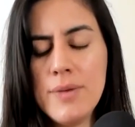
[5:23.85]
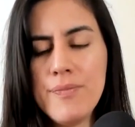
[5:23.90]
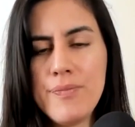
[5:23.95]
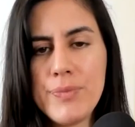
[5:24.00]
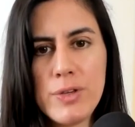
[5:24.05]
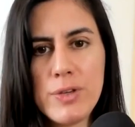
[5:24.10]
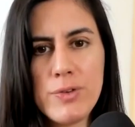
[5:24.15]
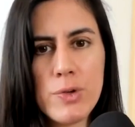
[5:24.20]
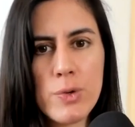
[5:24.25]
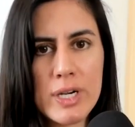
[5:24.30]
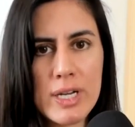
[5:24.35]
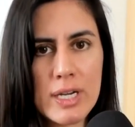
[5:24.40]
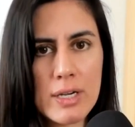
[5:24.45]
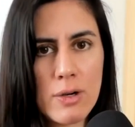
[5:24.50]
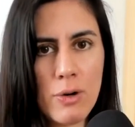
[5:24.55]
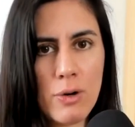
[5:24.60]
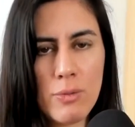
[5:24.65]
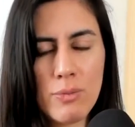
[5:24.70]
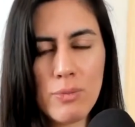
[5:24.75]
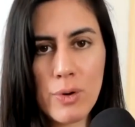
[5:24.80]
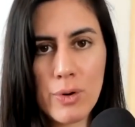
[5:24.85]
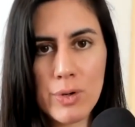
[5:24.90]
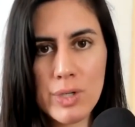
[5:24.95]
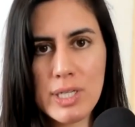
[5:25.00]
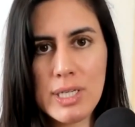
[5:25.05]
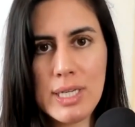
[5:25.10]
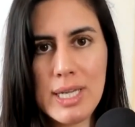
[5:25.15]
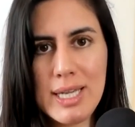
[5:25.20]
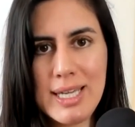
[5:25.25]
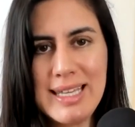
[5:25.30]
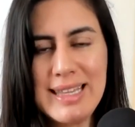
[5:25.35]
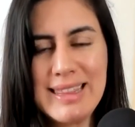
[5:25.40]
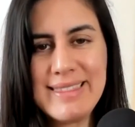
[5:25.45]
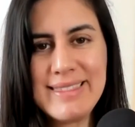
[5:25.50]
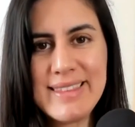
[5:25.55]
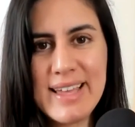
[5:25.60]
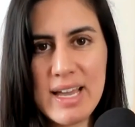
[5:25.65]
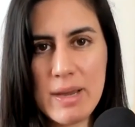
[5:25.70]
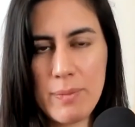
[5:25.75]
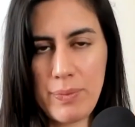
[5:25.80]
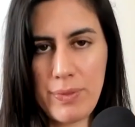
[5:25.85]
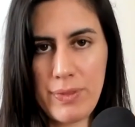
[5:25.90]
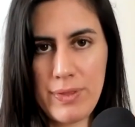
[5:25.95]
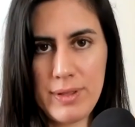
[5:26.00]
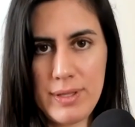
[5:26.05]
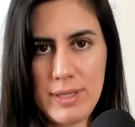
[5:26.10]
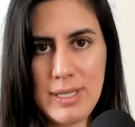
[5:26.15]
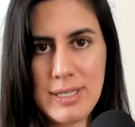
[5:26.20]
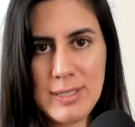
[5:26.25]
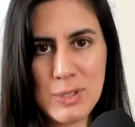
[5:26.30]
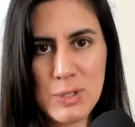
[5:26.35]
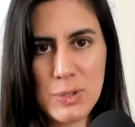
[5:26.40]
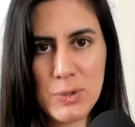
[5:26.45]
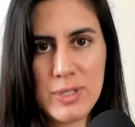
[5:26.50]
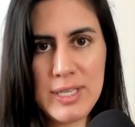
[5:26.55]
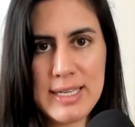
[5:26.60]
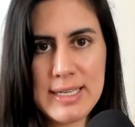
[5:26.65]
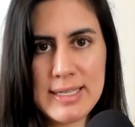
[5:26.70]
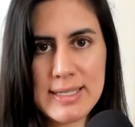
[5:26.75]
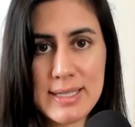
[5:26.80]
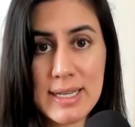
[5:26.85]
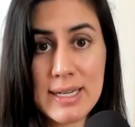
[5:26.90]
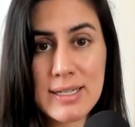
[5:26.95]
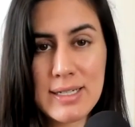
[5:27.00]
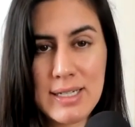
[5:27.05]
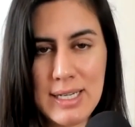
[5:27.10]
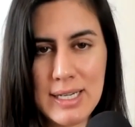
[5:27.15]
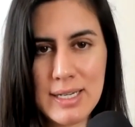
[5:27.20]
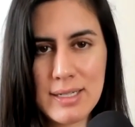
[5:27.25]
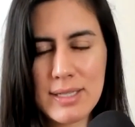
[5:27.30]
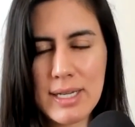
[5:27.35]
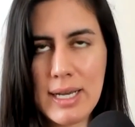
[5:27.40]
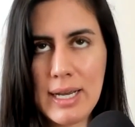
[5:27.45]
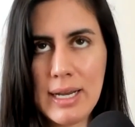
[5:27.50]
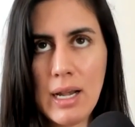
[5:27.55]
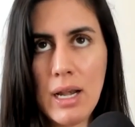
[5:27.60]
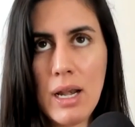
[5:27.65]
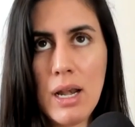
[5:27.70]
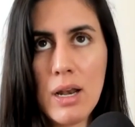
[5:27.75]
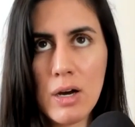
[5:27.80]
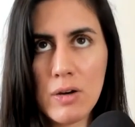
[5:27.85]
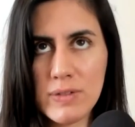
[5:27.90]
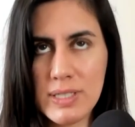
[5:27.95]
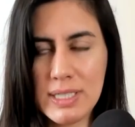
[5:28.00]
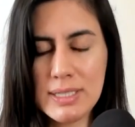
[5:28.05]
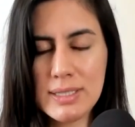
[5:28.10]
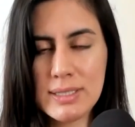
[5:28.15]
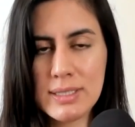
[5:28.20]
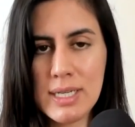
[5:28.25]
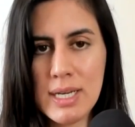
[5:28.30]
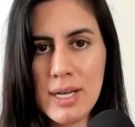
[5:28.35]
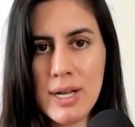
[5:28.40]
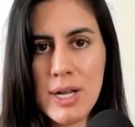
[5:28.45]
If you want to go more in depth into this technique, that I love it,